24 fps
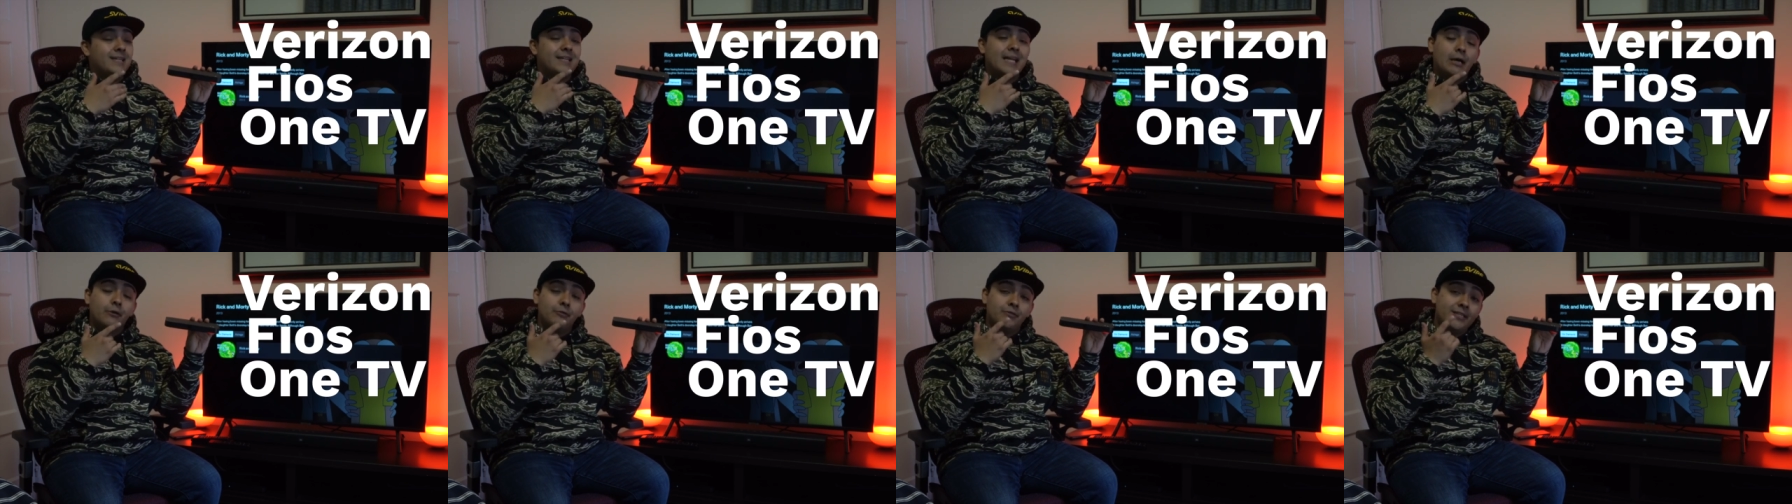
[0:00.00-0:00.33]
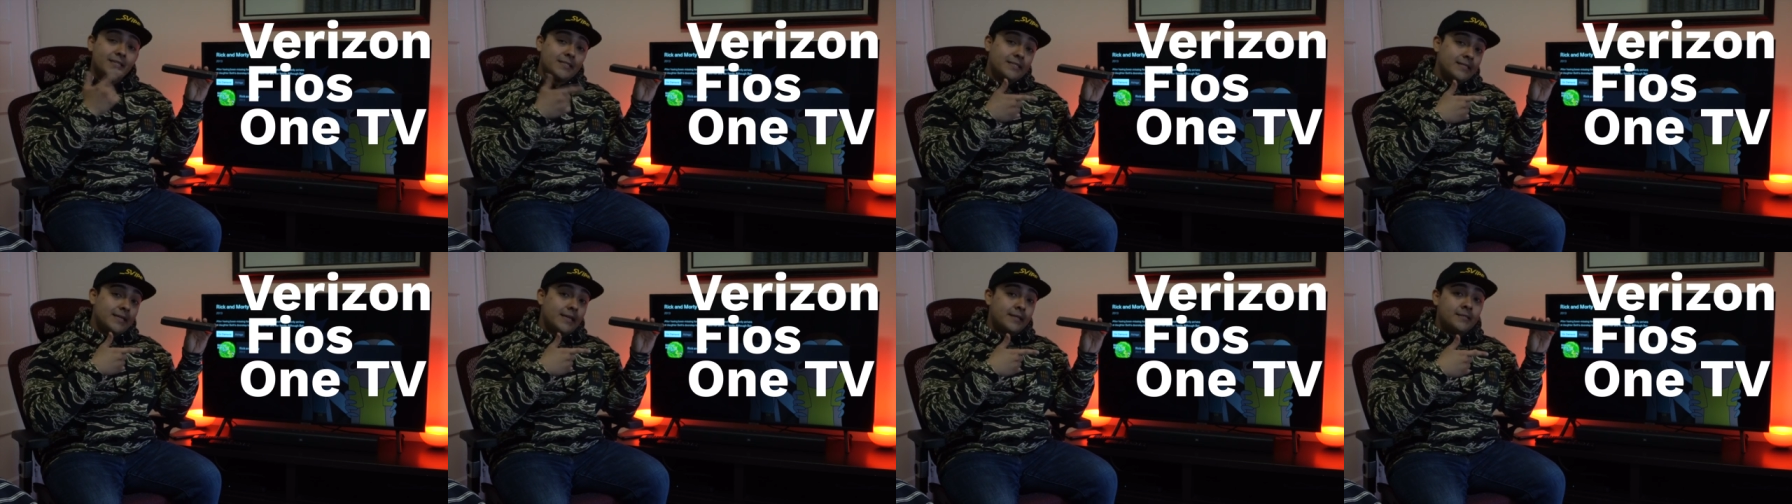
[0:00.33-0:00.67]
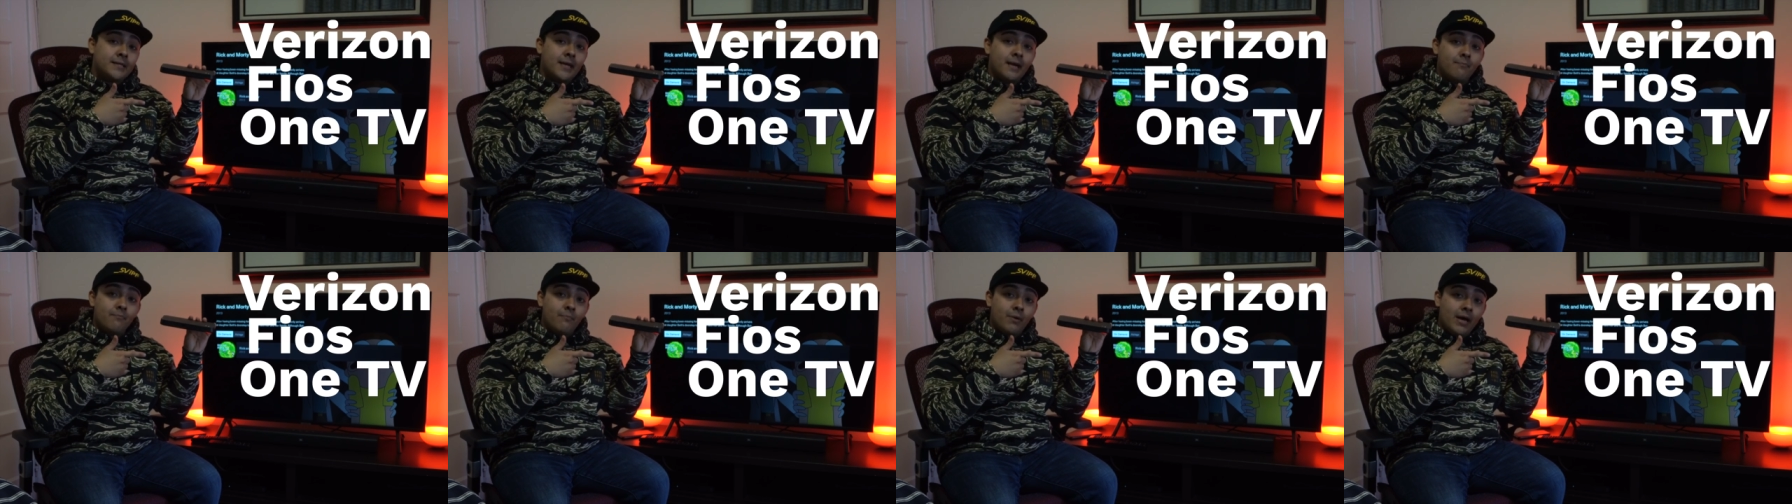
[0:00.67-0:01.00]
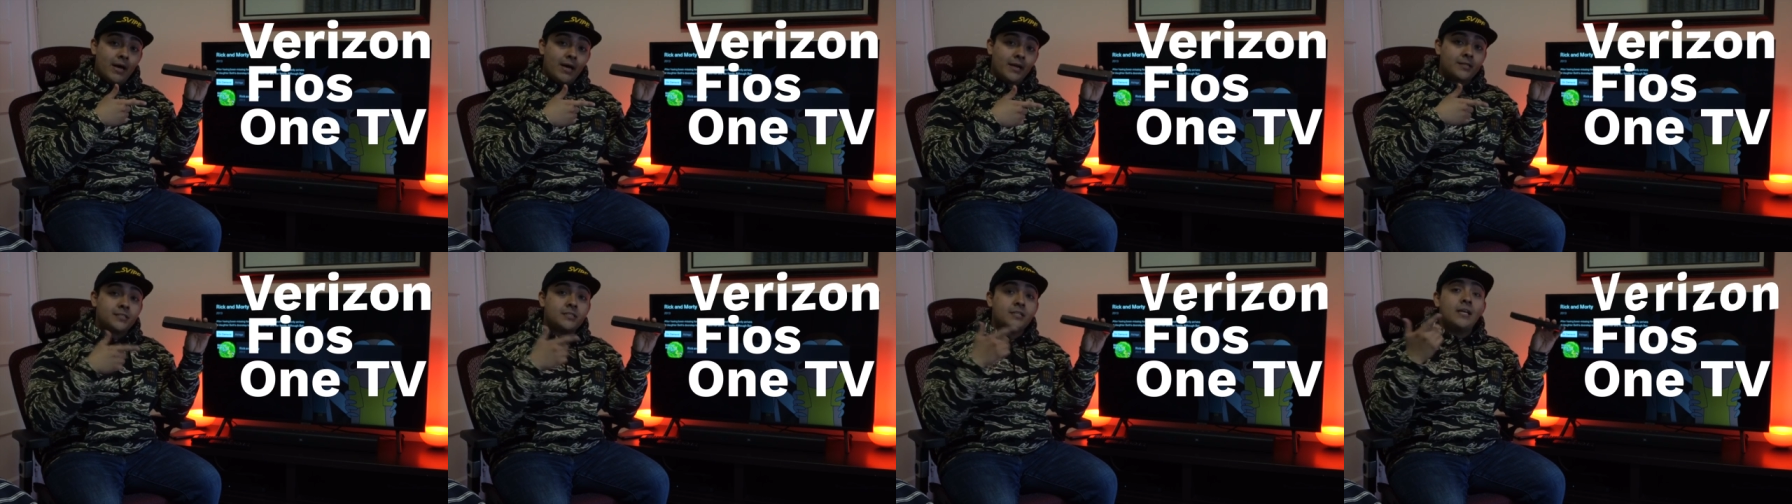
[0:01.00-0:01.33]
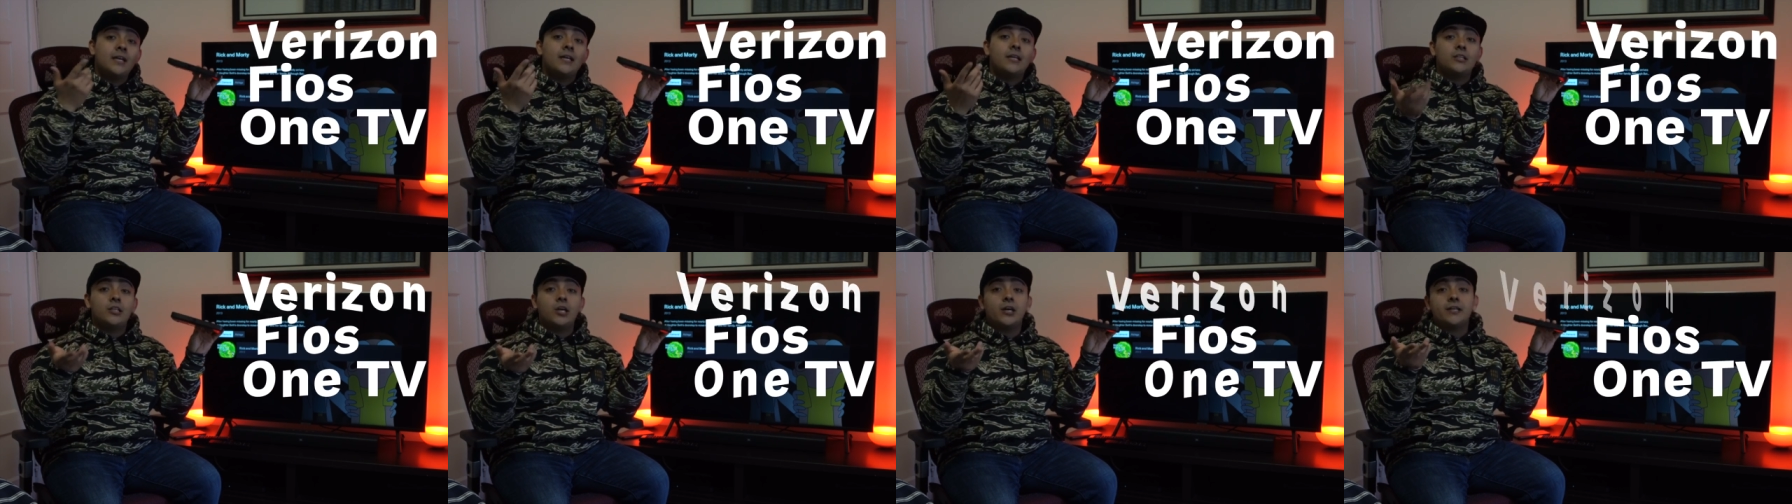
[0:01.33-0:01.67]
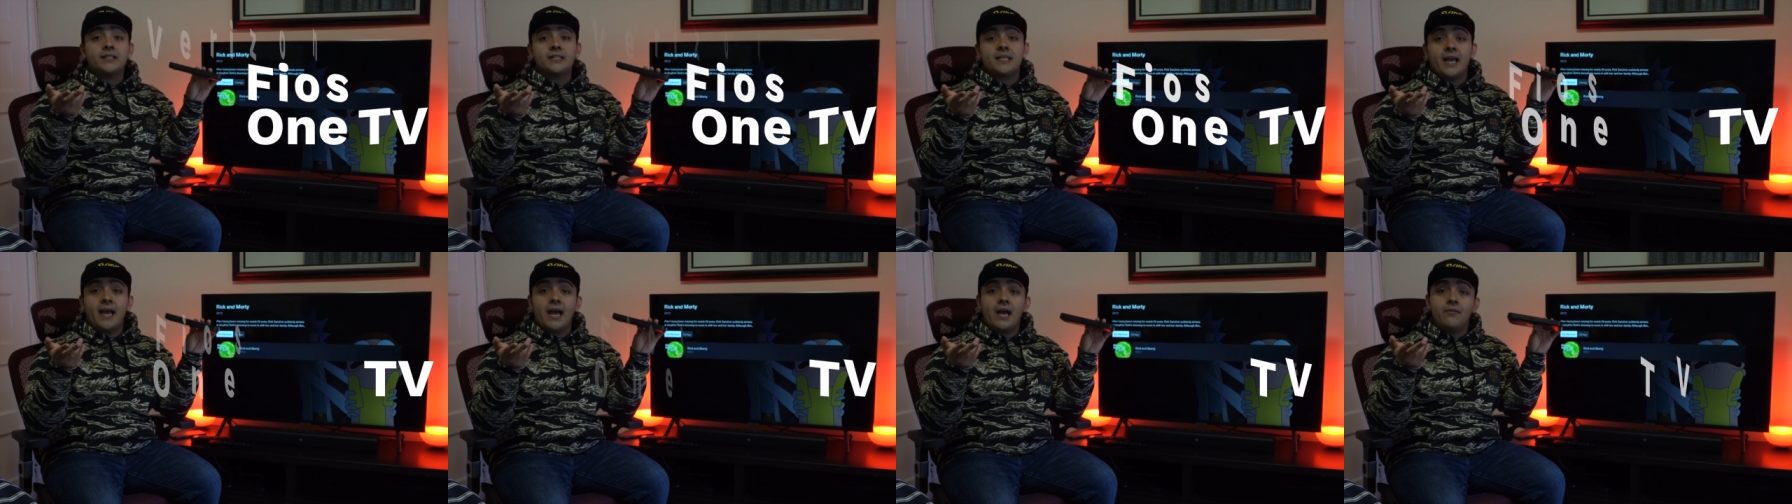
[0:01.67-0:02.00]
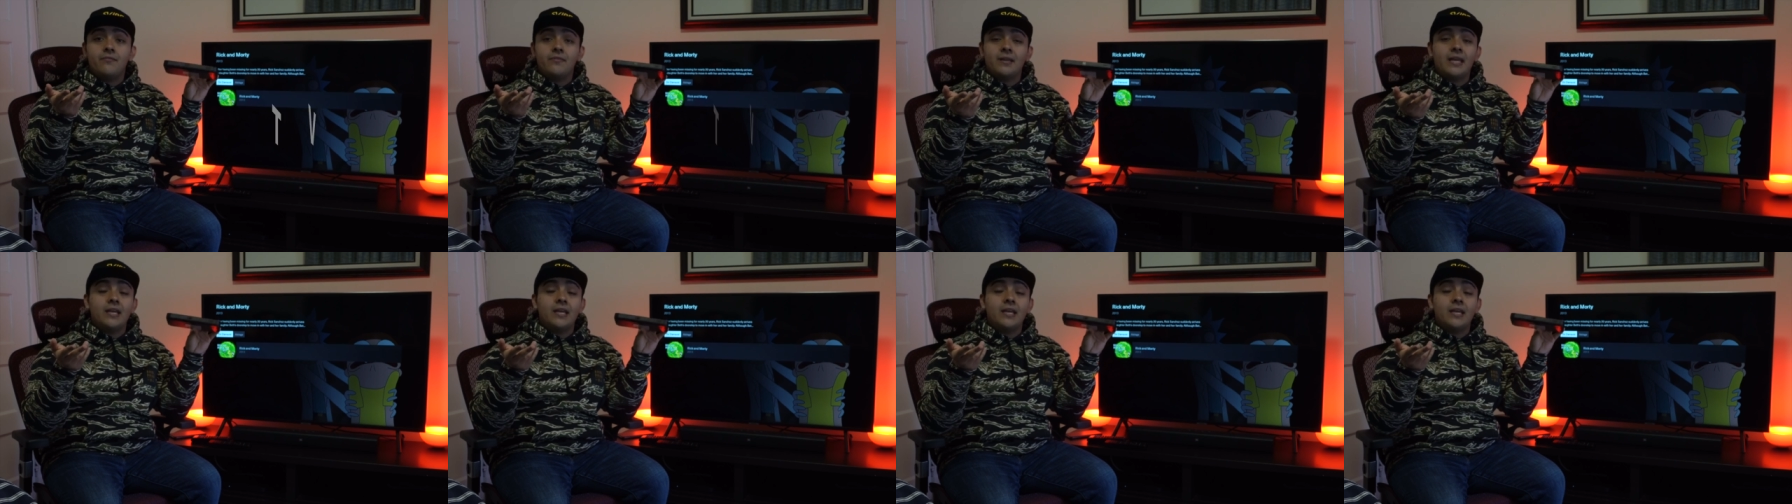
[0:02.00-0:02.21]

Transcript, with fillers: Now, this set-top box does have